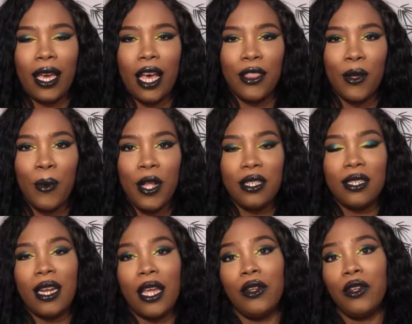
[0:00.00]
I got the
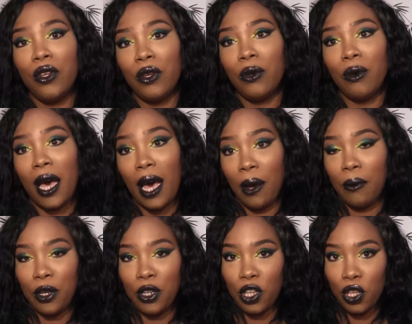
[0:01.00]
ones that I knew I
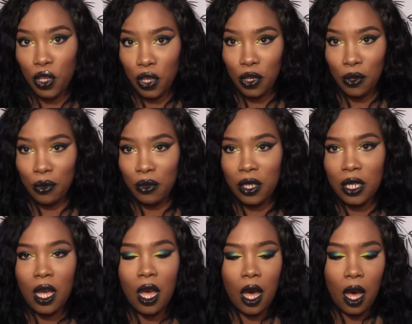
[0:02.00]
would use.